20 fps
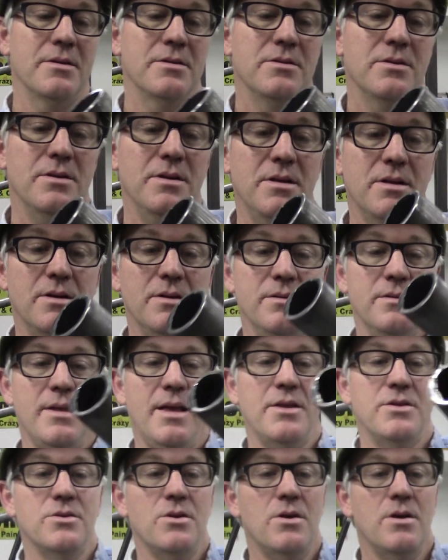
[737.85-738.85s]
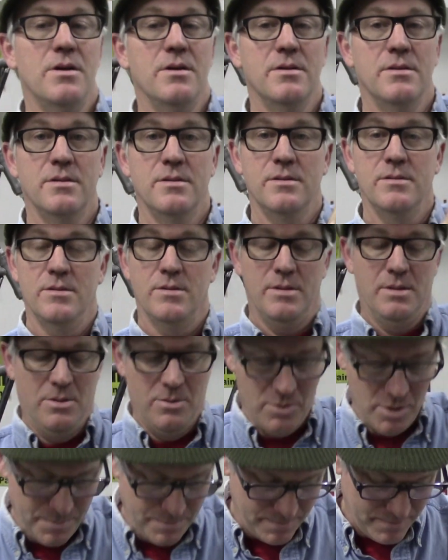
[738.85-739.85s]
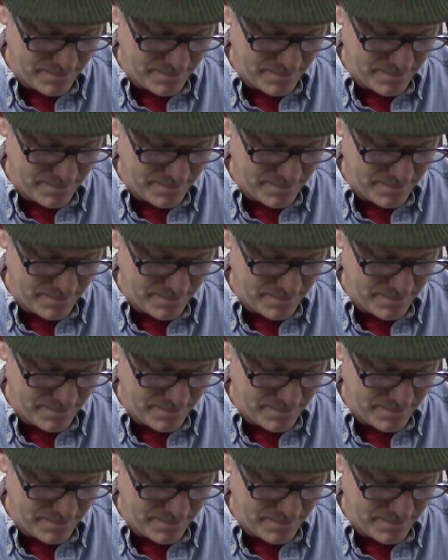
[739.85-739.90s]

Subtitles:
So, you know, that's our, whoop.